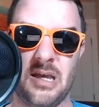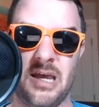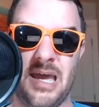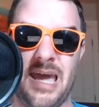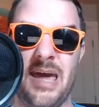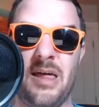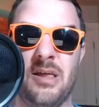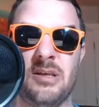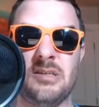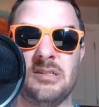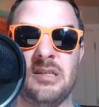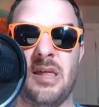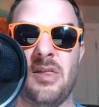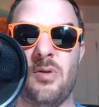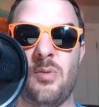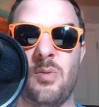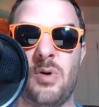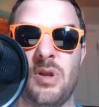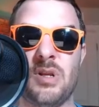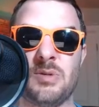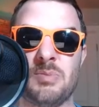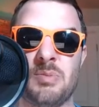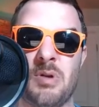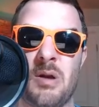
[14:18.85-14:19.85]
Alex
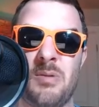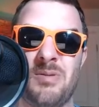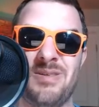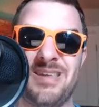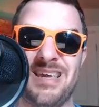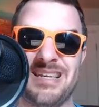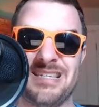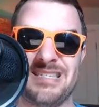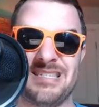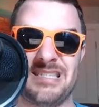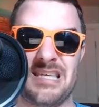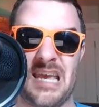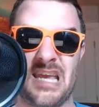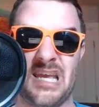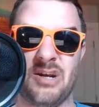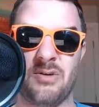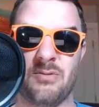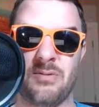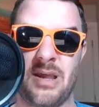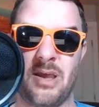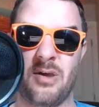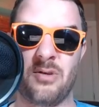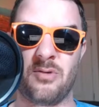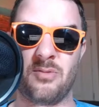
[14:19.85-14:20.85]
Leatherwood is probably a
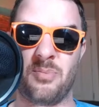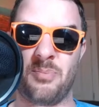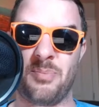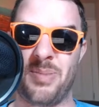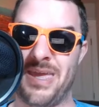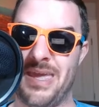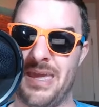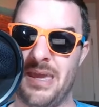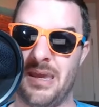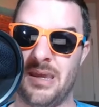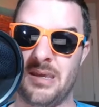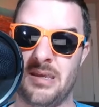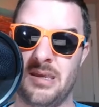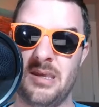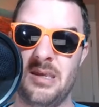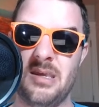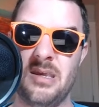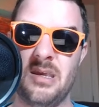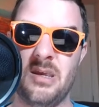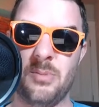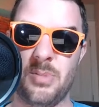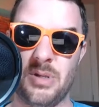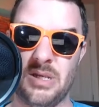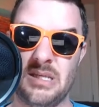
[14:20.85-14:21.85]
second-round pick,
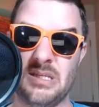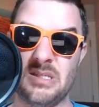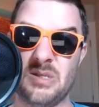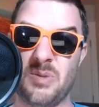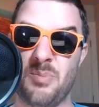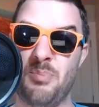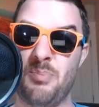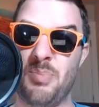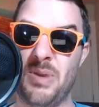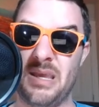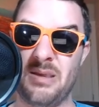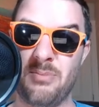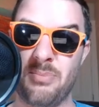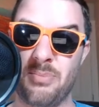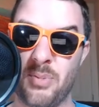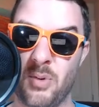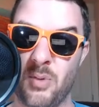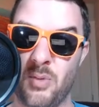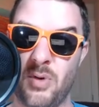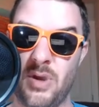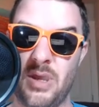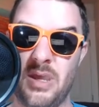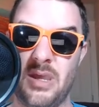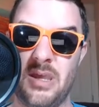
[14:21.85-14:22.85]
but he's a big
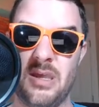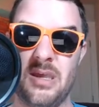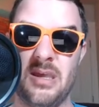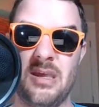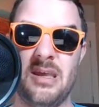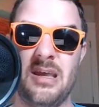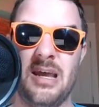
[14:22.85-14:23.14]
boy.